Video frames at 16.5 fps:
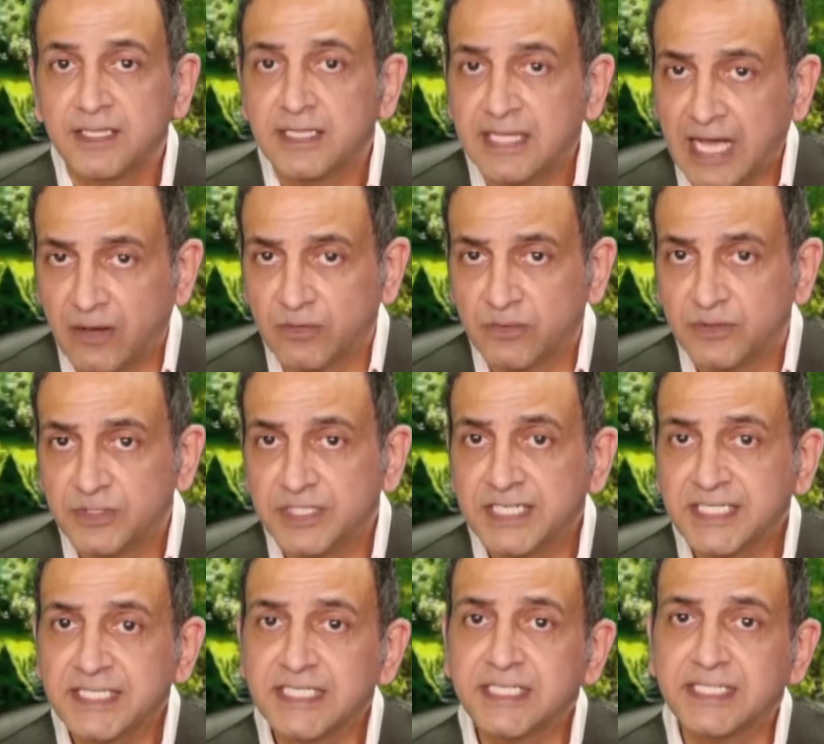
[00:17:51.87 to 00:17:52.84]
Now,
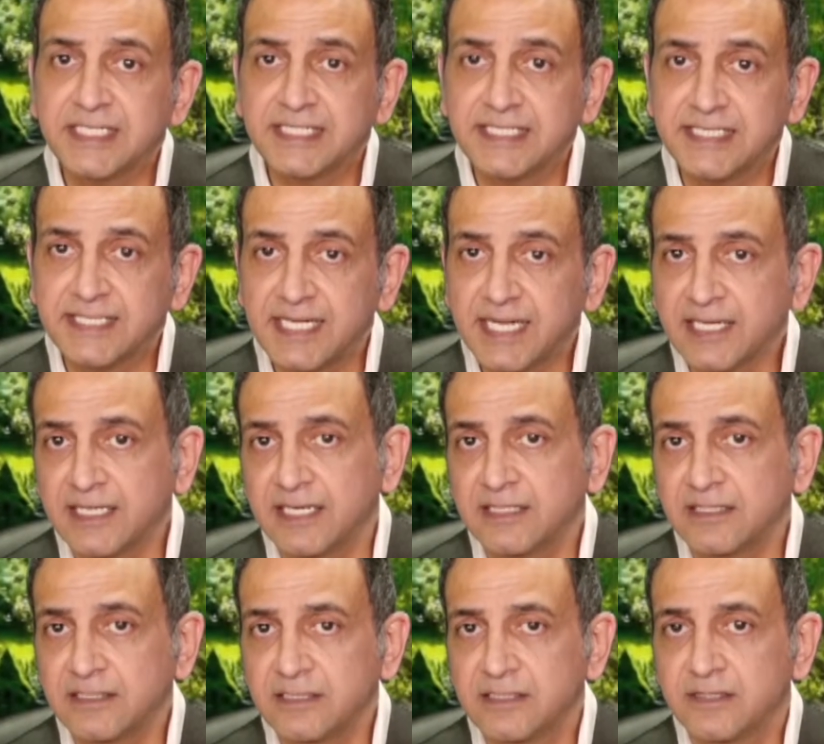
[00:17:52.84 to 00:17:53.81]
this is the
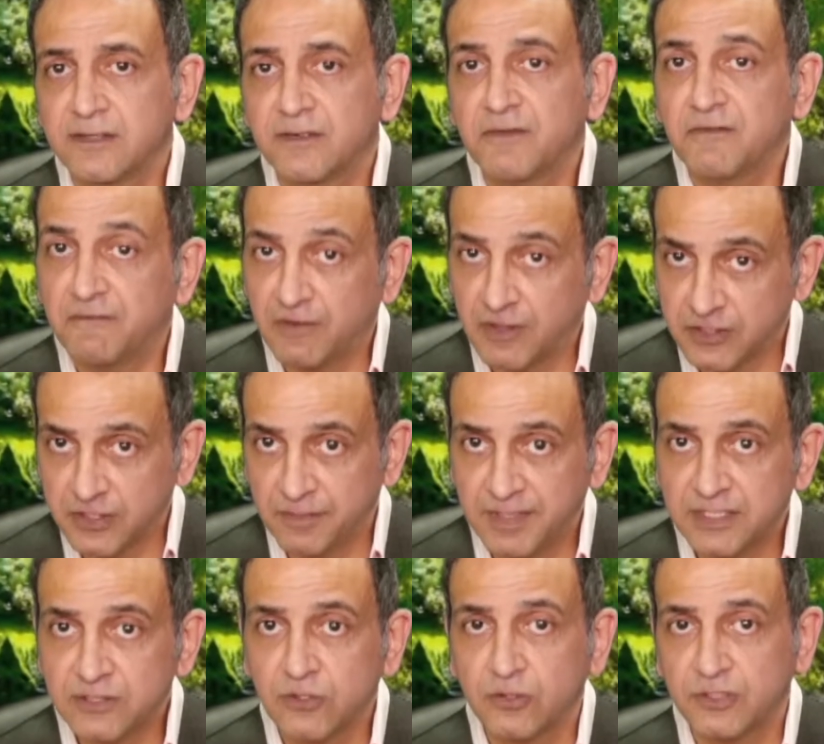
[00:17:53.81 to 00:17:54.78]
second
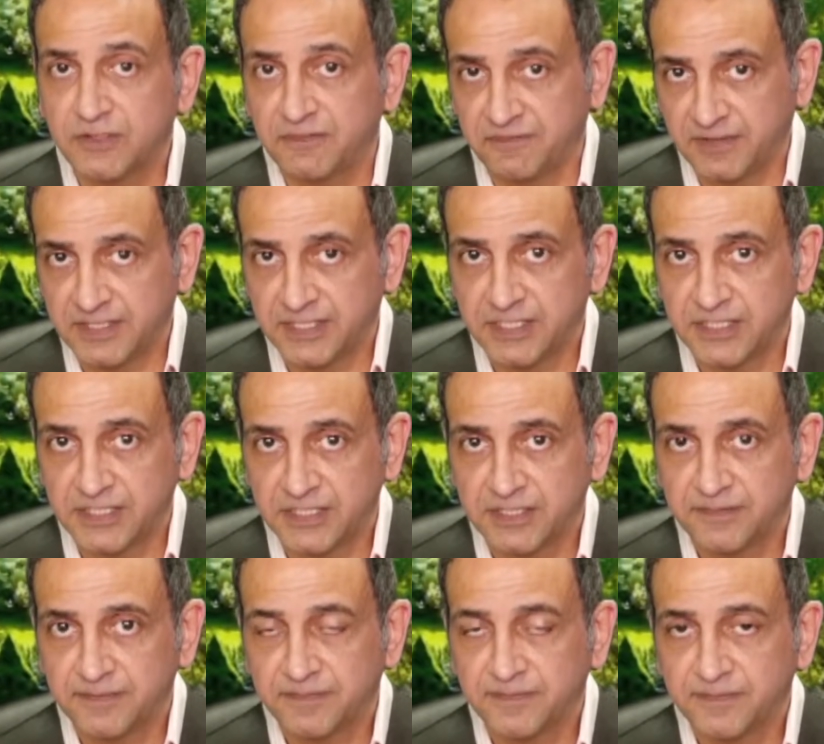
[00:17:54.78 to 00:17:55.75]
fundamental
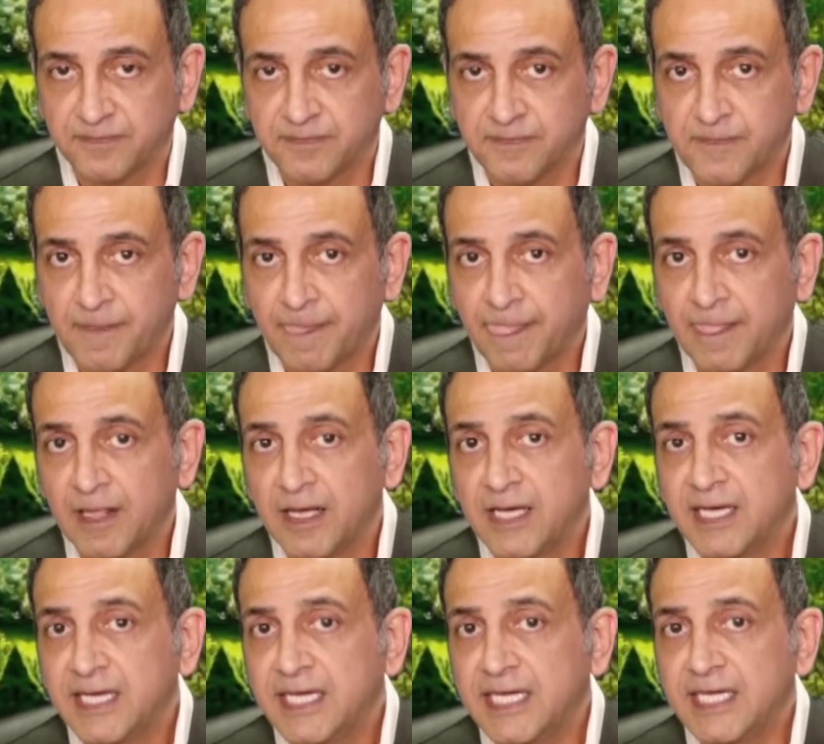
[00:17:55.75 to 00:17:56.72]
differences.
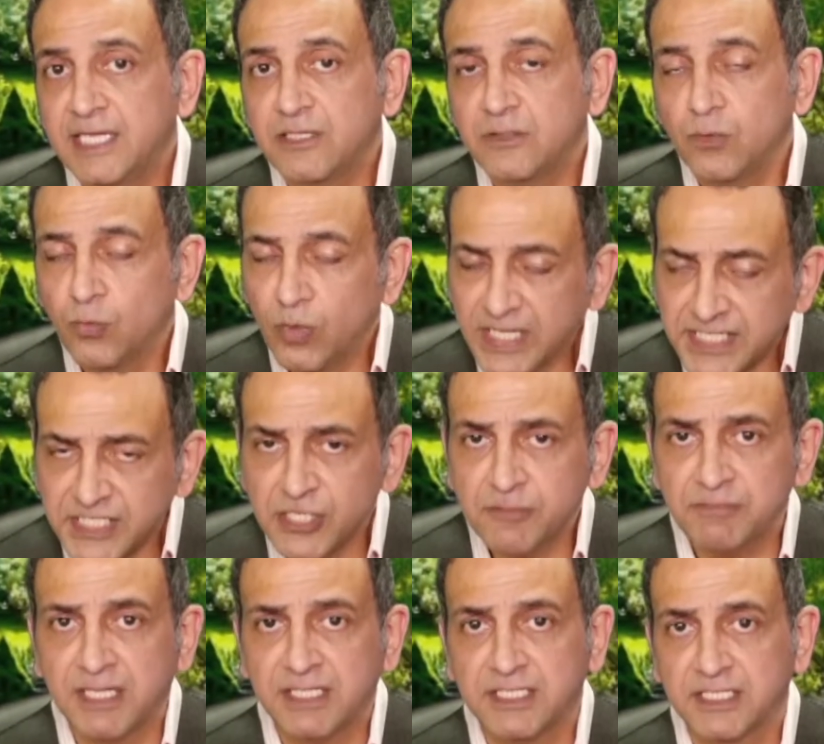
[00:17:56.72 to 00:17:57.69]
In
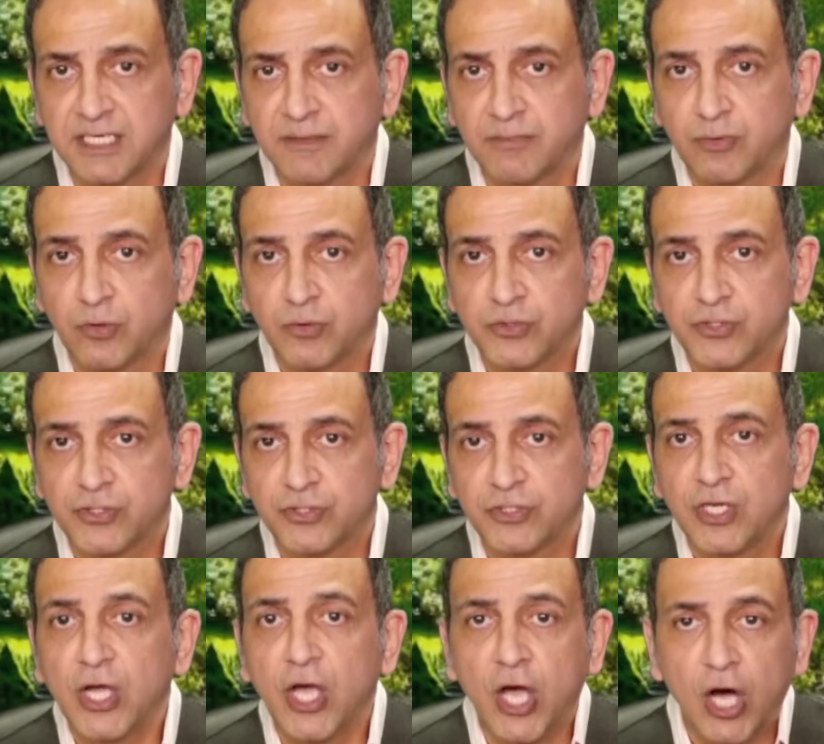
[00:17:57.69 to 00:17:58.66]
Western medicine approach,
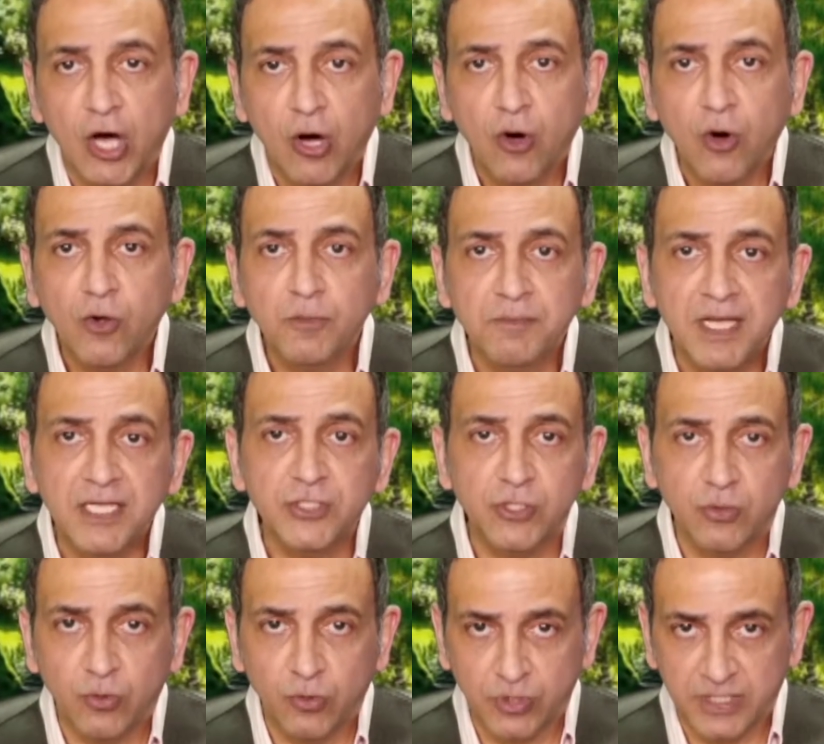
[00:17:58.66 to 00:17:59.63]
all
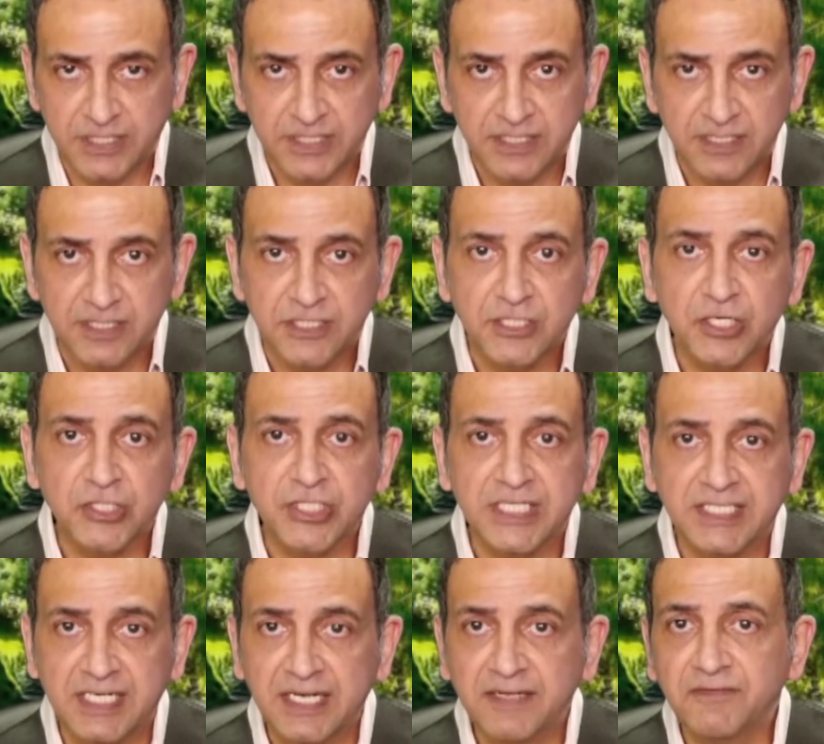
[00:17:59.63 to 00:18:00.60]
major organs such
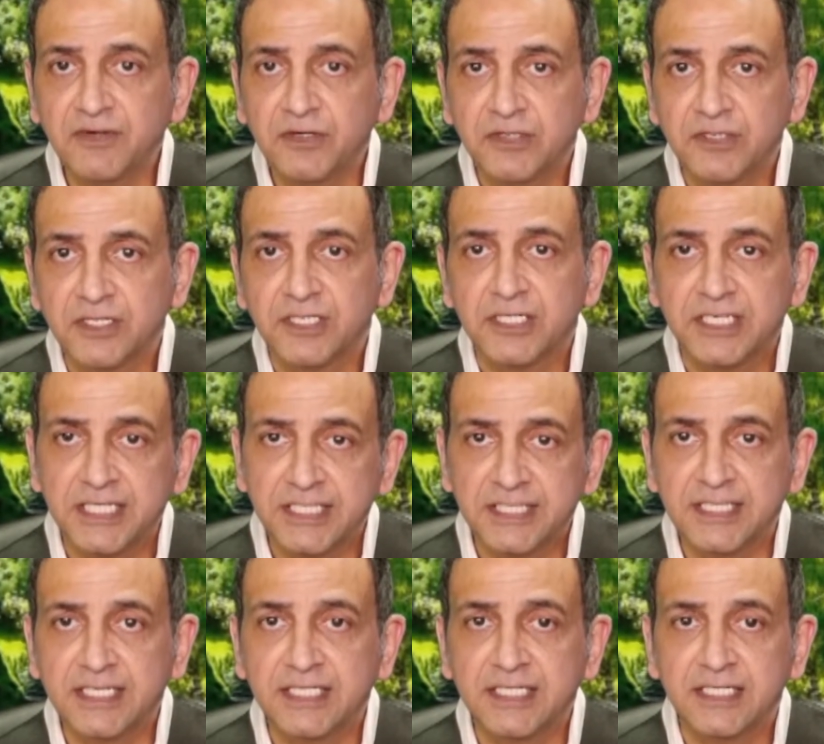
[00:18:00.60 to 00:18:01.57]
as liver,
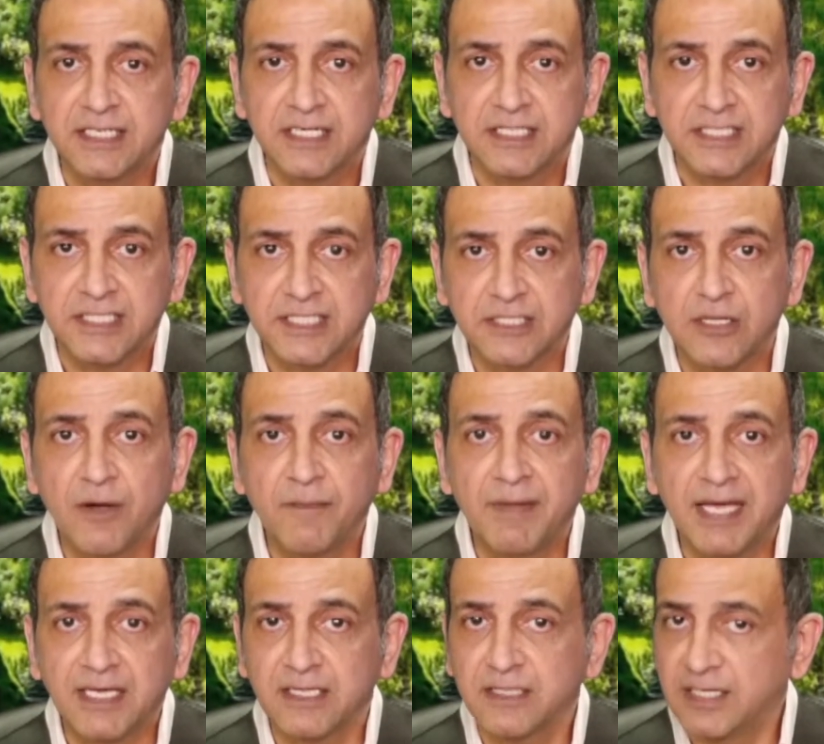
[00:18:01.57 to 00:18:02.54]
kidney,
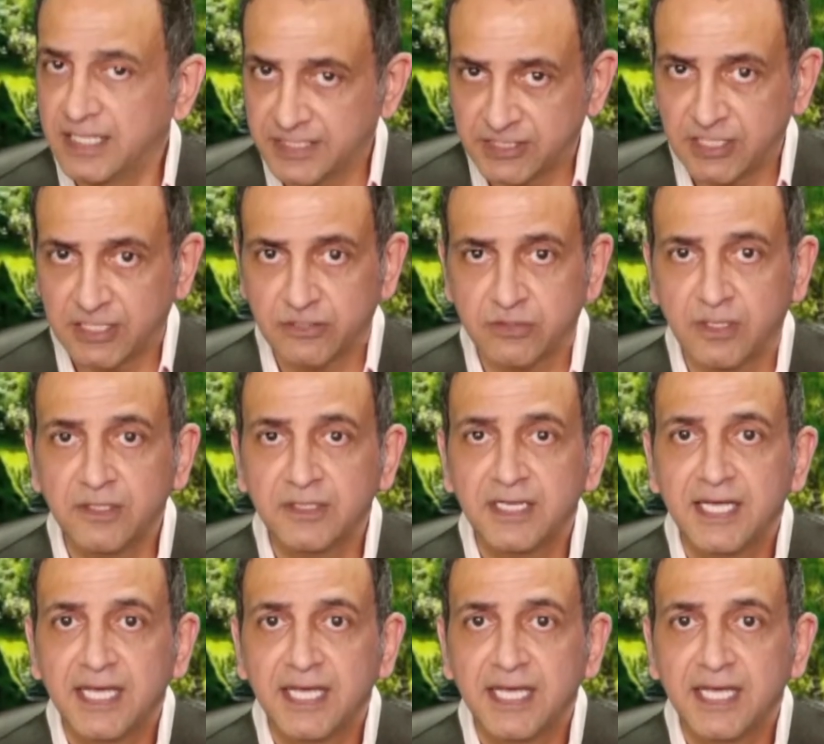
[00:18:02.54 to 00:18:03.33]
stomach, etc.